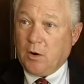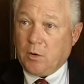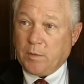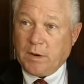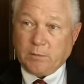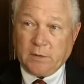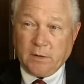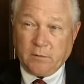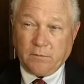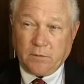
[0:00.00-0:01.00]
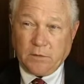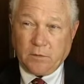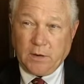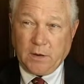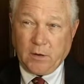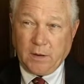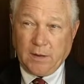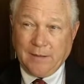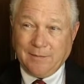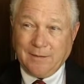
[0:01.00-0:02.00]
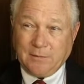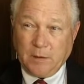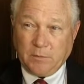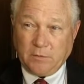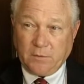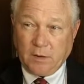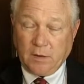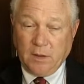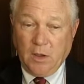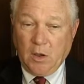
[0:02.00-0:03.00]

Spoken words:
or perhaps another free trade area in this hemisphere,